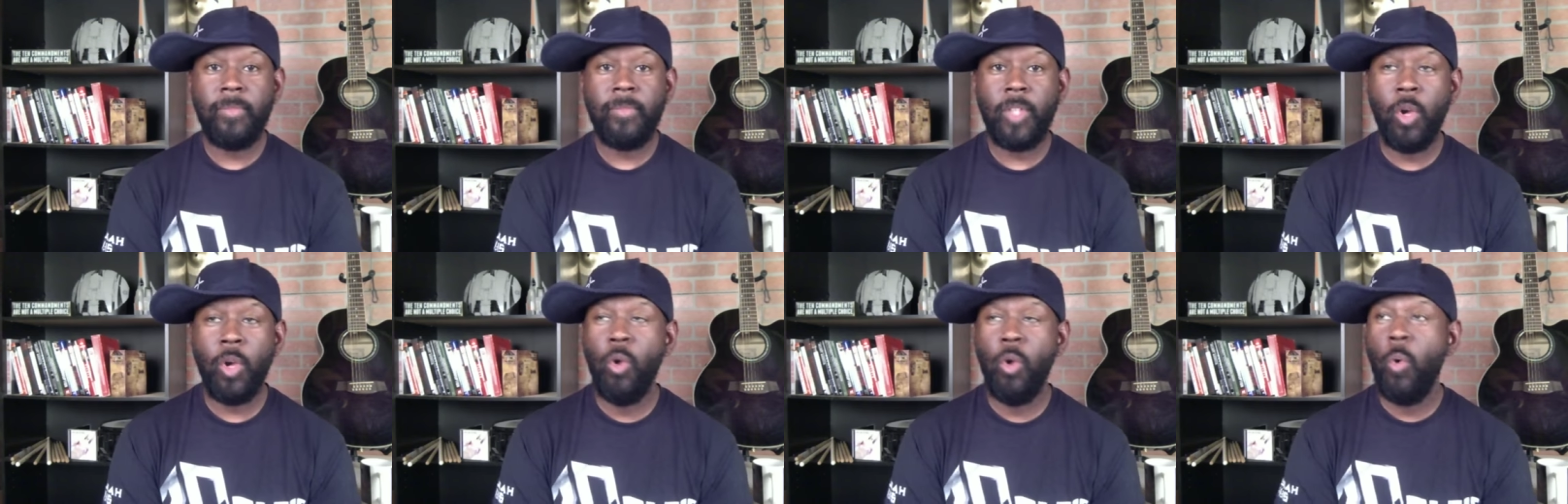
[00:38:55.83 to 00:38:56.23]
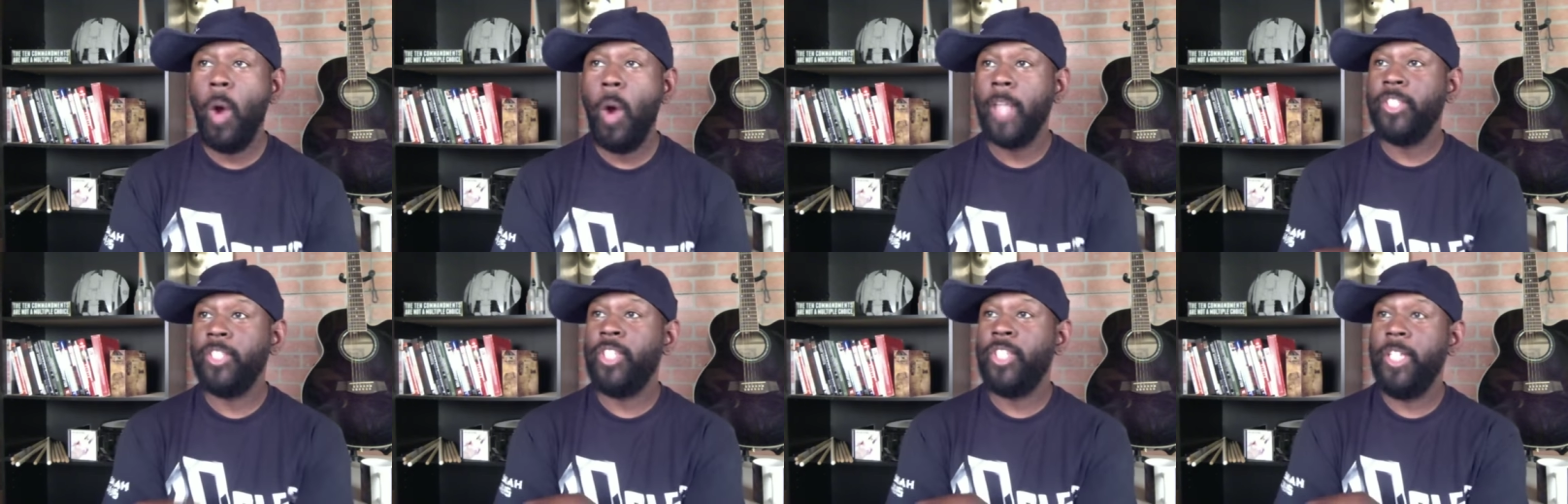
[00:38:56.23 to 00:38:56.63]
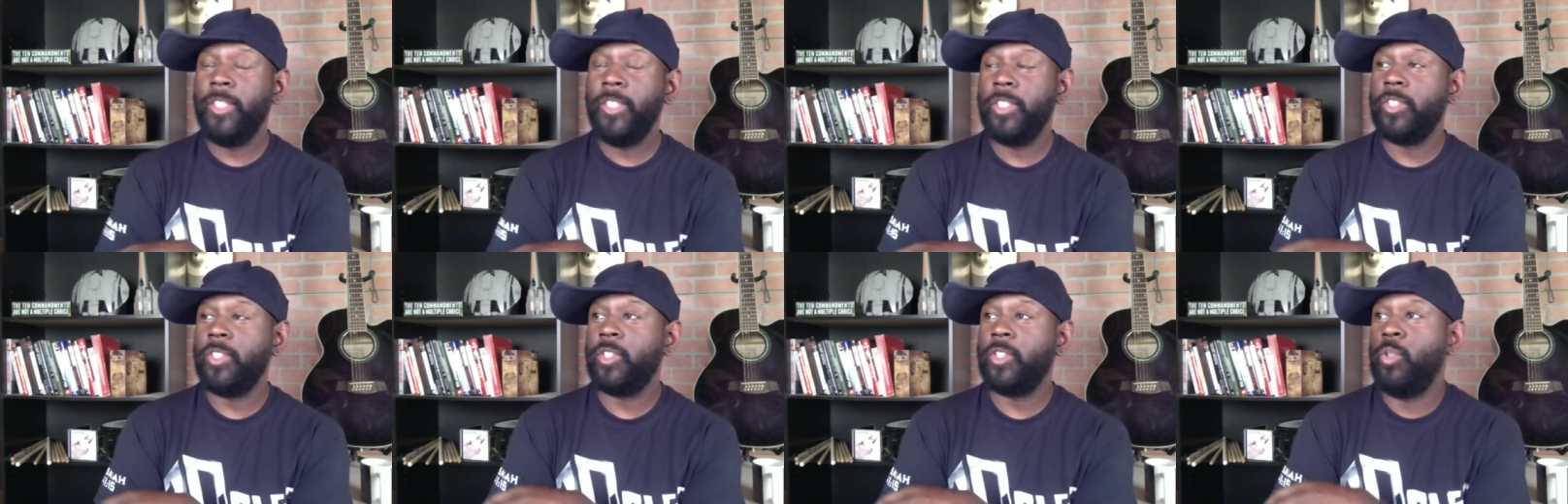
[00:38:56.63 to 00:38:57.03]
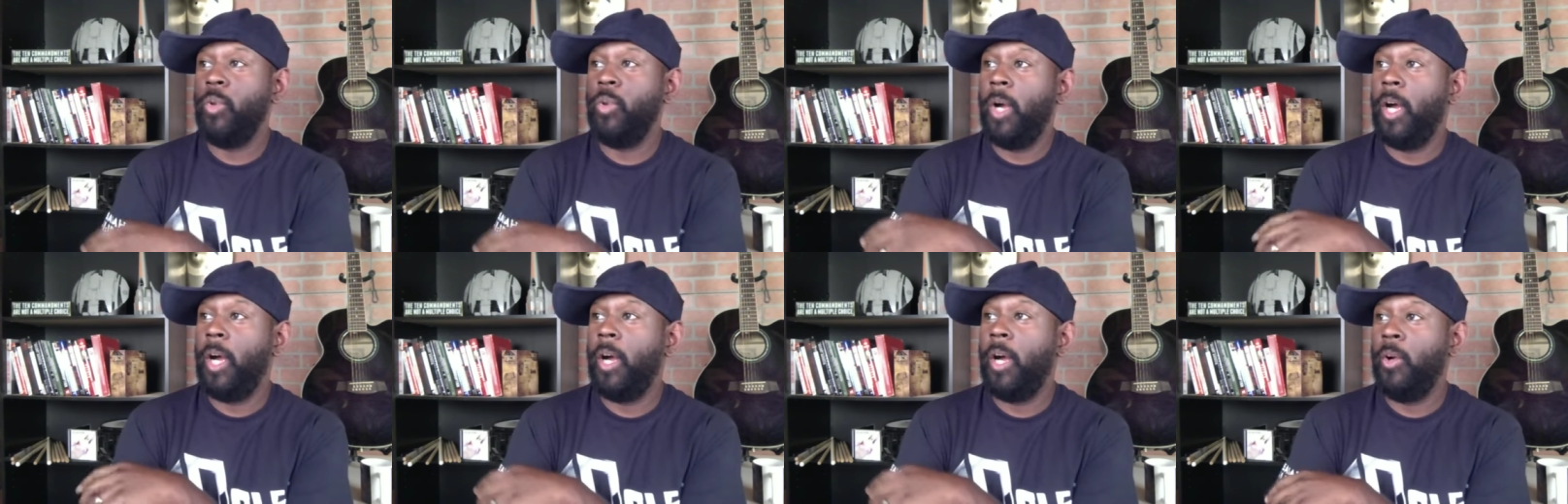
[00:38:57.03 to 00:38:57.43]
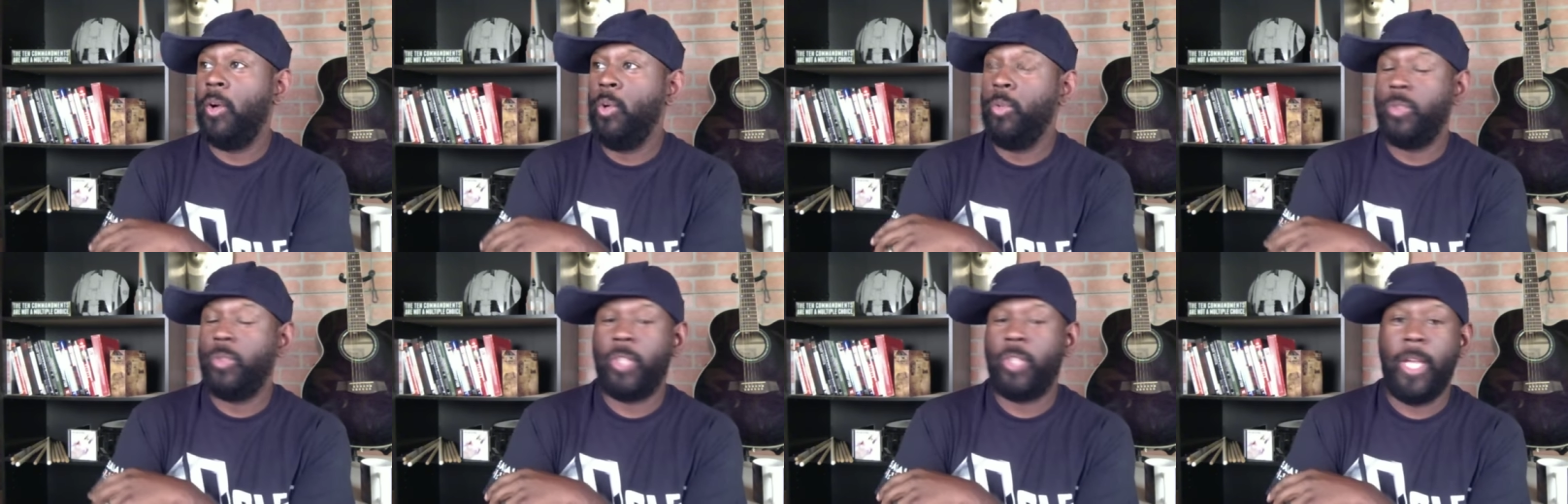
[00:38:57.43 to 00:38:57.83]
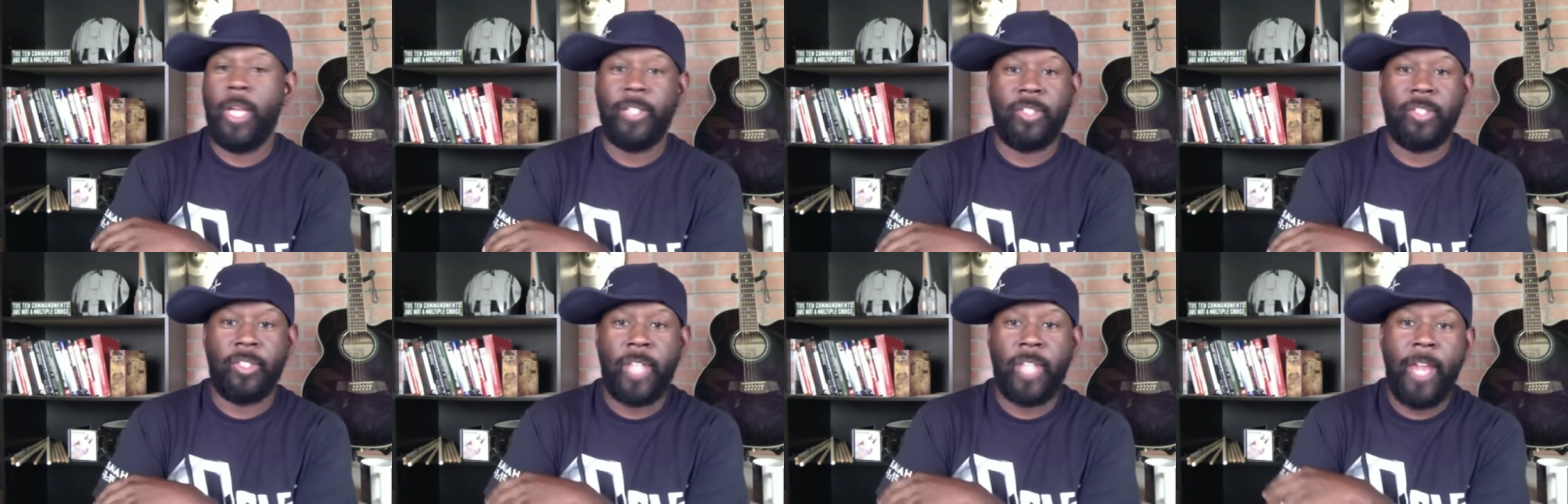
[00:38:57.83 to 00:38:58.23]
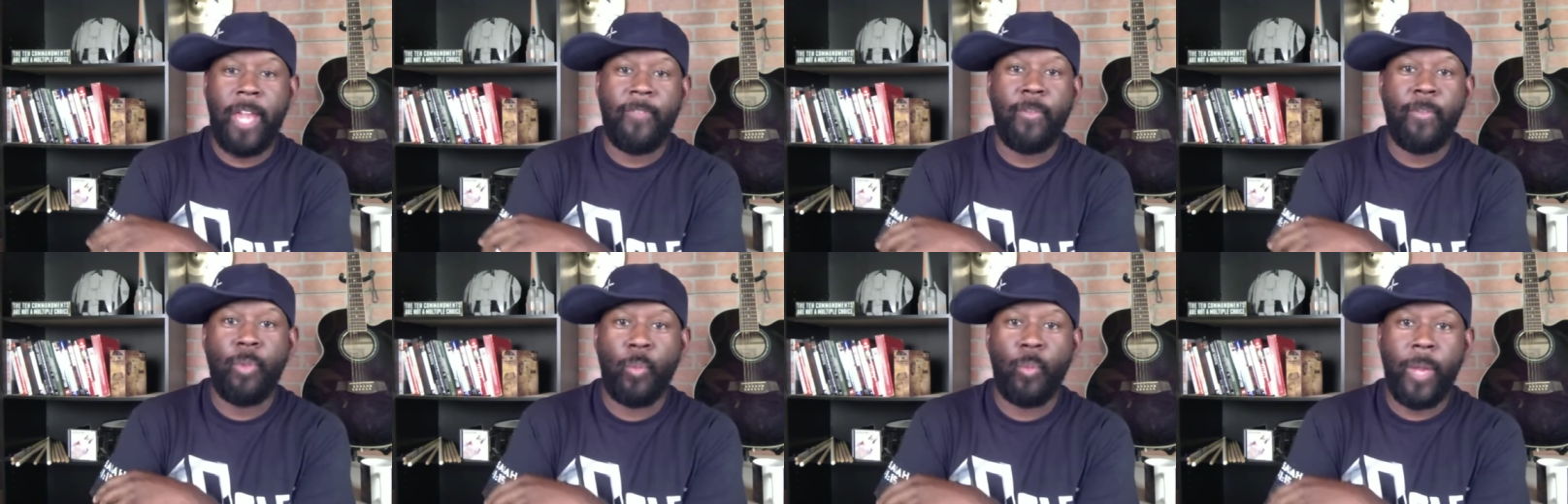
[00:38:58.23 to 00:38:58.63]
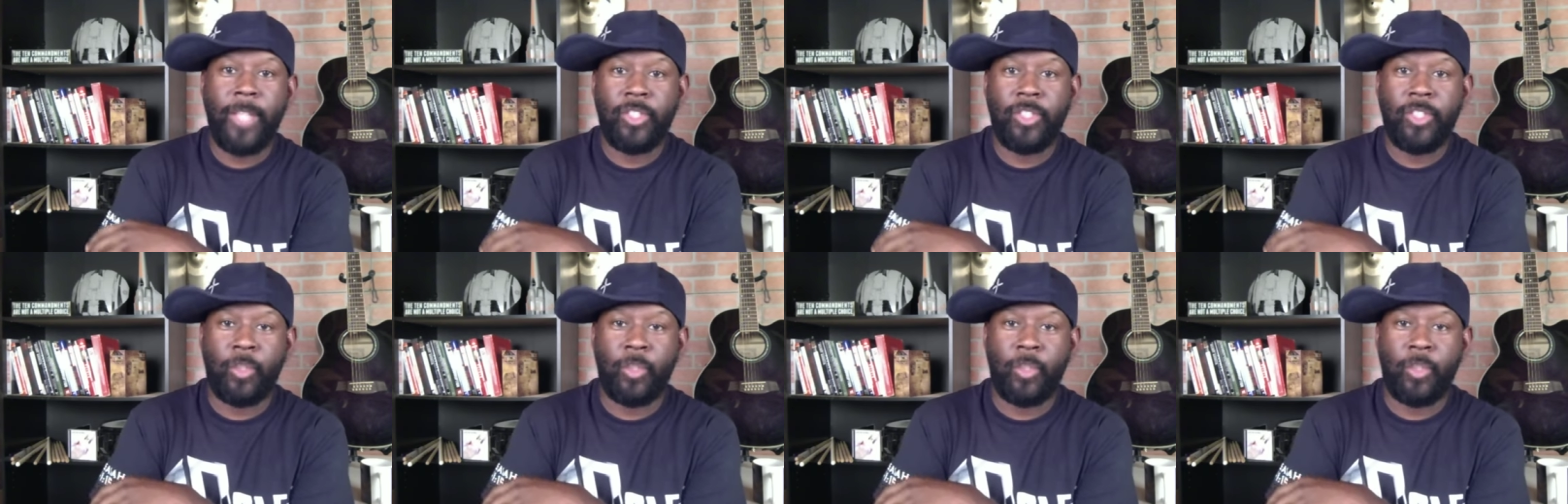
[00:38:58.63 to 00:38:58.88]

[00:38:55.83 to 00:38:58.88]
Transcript: who want Jesus who, uh, who says to take from the rich,